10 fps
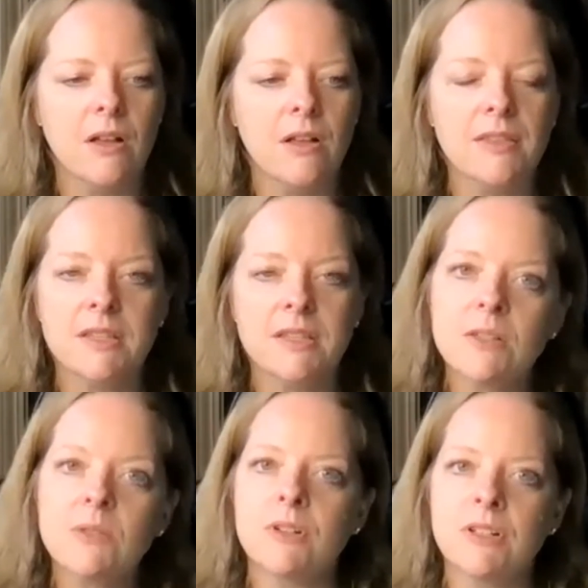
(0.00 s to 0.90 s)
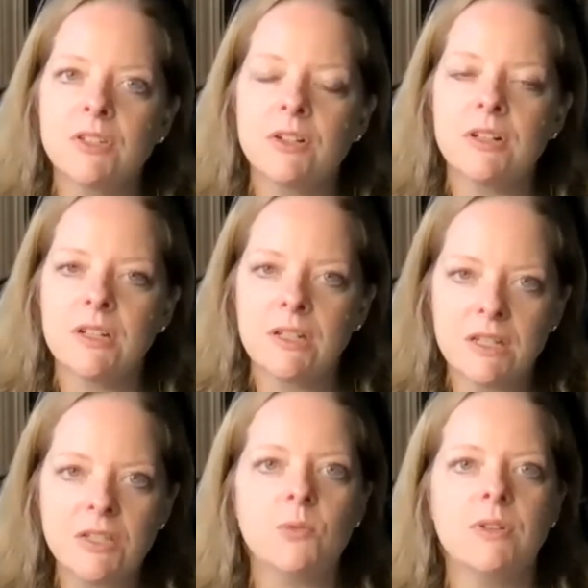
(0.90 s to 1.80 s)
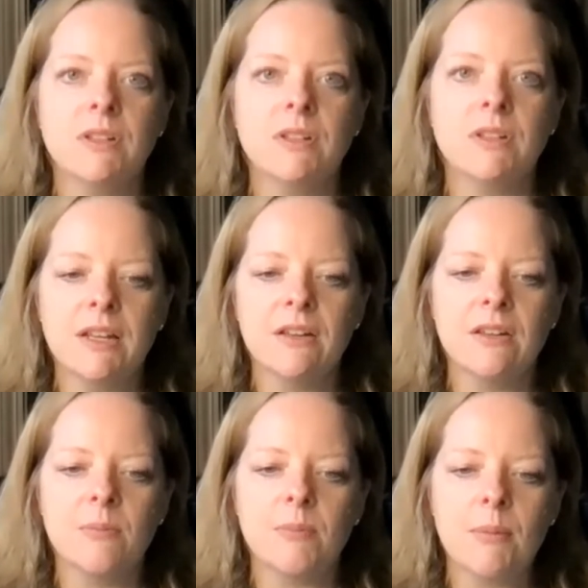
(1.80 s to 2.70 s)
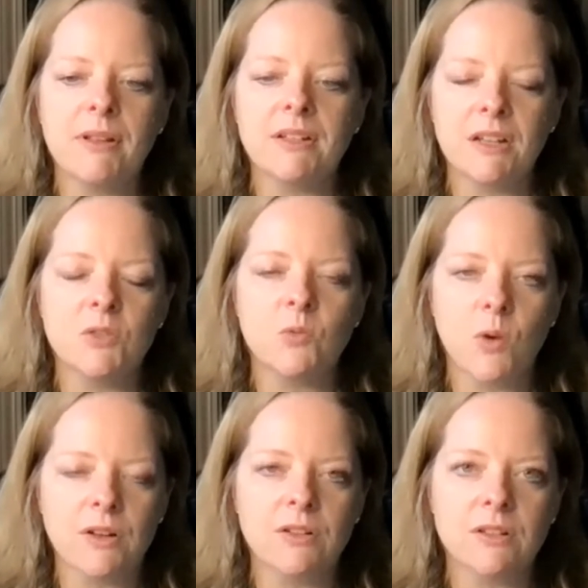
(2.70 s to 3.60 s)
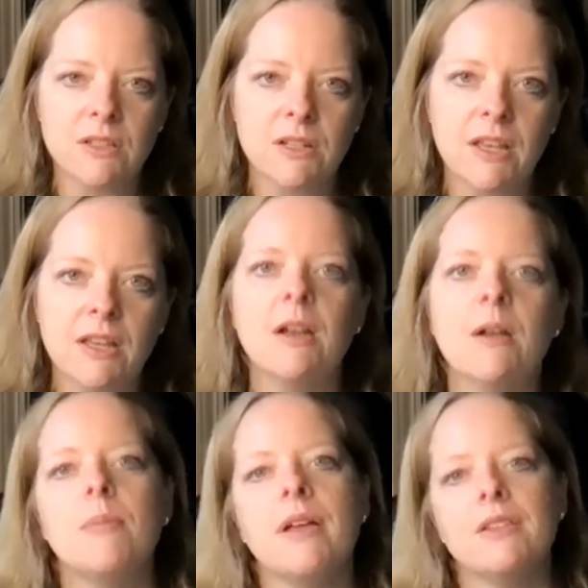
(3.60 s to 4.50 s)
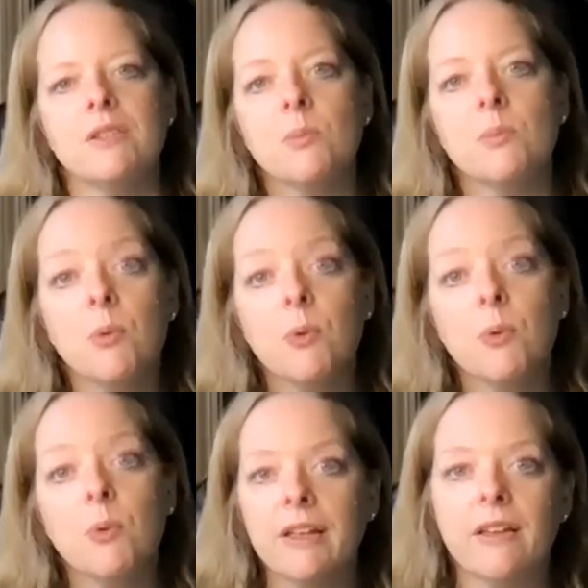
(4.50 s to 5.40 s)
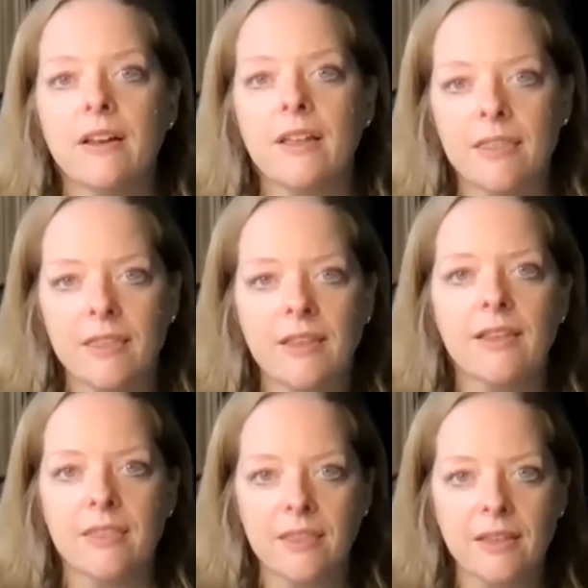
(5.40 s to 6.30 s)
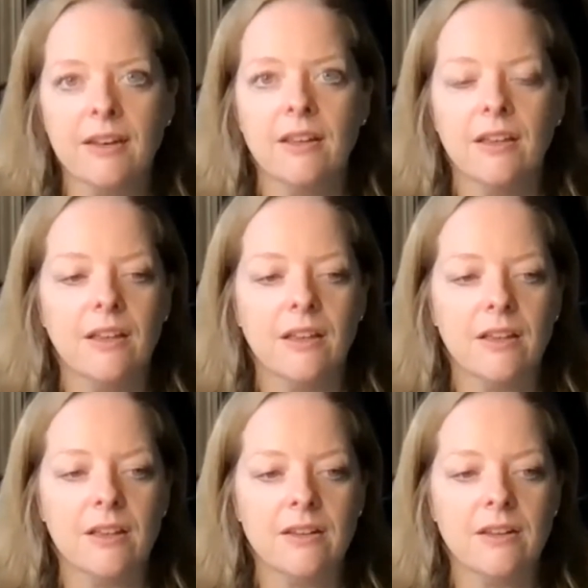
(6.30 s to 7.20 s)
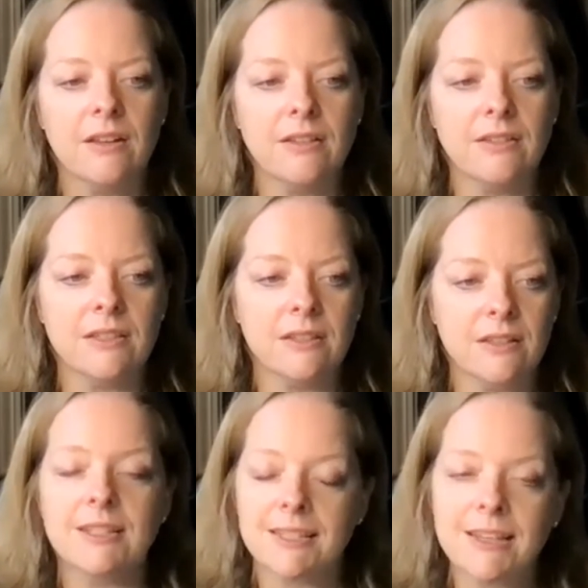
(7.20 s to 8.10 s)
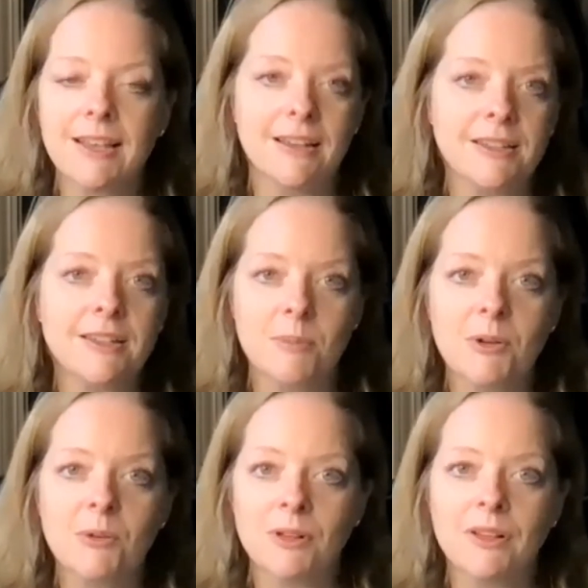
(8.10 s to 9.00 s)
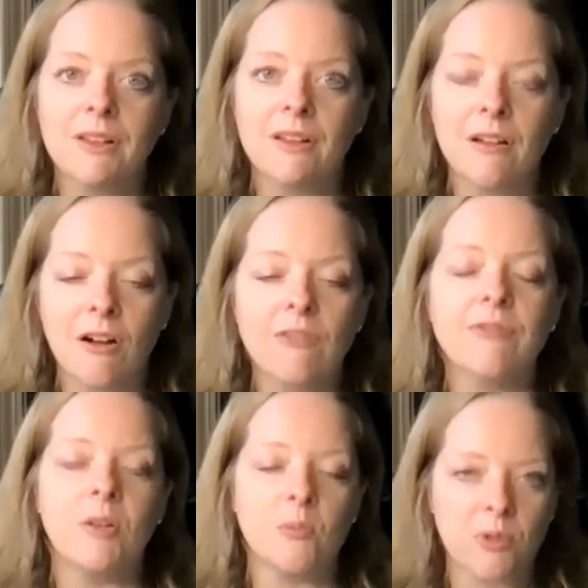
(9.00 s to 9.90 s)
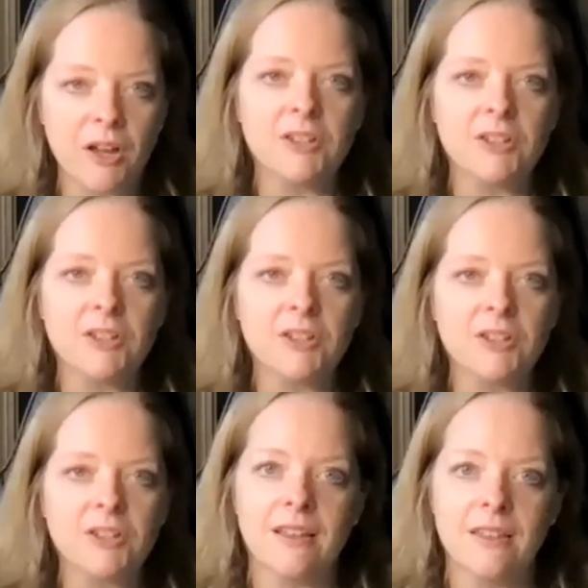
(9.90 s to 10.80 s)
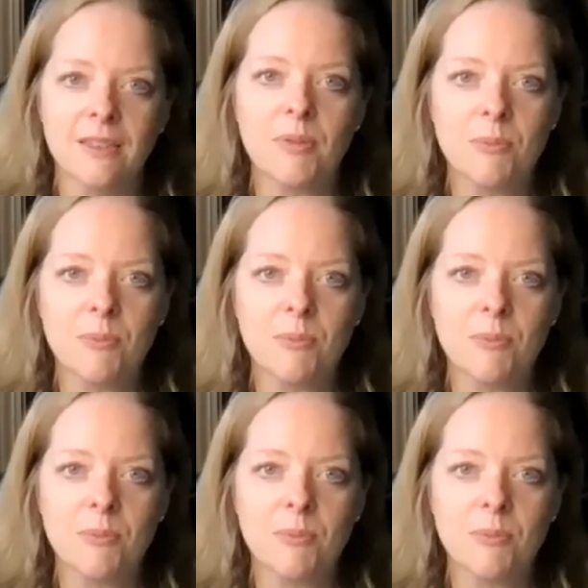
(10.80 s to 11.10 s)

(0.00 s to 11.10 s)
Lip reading: this is a real concern and it is a real need, and the public does want to stand up and support it. And I think that it's exciting. It's going to be a really heartfult project, I think. And